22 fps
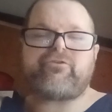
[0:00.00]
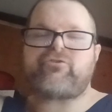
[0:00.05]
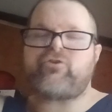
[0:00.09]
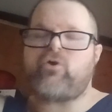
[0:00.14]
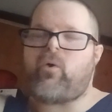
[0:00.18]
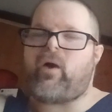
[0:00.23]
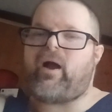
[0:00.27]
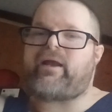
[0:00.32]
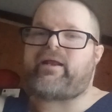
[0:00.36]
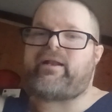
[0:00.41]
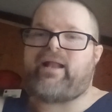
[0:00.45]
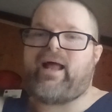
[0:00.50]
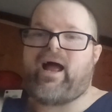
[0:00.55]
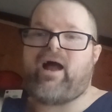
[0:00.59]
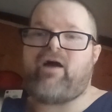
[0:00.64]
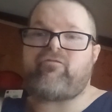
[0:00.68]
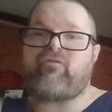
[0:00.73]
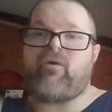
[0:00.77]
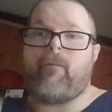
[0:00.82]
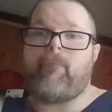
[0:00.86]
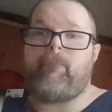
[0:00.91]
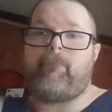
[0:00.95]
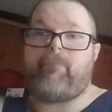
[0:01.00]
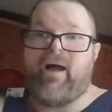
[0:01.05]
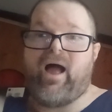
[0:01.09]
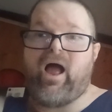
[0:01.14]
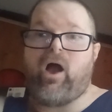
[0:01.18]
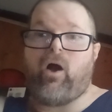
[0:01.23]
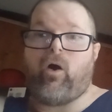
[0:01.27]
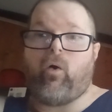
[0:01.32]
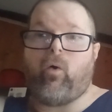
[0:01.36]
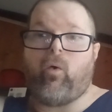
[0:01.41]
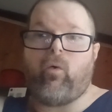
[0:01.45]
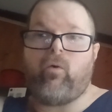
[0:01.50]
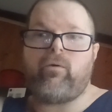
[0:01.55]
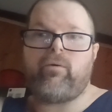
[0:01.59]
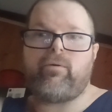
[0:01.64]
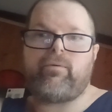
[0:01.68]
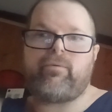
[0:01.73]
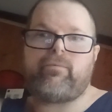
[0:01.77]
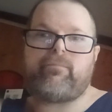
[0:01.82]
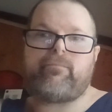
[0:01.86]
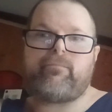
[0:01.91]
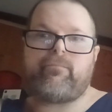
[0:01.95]
so I can have a bell.
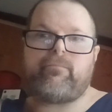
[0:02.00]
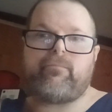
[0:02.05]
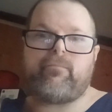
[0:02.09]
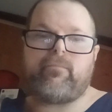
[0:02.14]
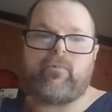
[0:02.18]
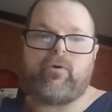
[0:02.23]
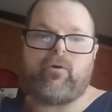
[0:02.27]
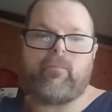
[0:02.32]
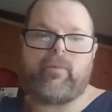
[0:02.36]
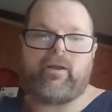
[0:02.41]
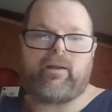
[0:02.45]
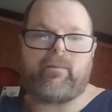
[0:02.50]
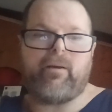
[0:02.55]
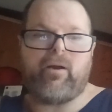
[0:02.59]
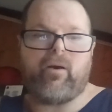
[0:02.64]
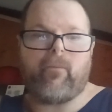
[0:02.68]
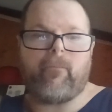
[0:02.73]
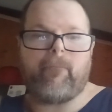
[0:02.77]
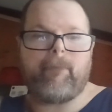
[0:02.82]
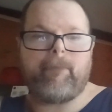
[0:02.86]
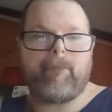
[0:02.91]
Or make a bell.